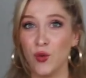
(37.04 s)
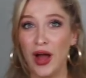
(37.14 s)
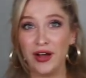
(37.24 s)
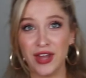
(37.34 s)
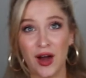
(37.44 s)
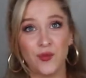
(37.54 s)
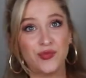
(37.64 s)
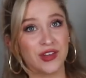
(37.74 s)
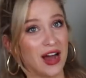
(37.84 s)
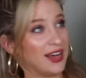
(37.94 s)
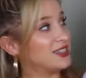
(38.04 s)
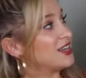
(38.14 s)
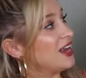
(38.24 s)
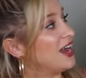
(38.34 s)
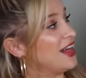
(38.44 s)
a while now. Guys,
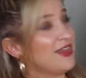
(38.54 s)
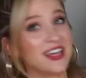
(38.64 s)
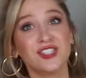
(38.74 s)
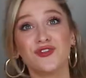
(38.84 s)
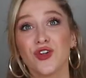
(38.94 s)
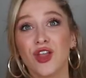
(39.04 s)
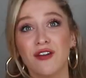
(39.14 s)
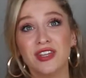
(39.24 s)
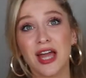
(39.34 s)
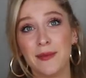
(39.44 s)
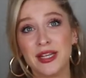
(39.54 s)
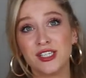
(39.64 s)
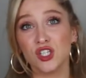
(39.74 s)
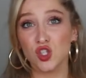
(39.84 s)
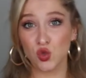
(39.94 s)
this For Love and
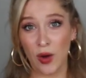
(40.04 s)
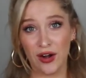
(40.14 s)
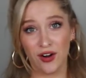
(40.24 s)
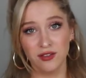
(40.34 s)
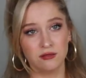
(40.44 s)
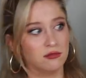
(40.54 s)
Lemons sweater.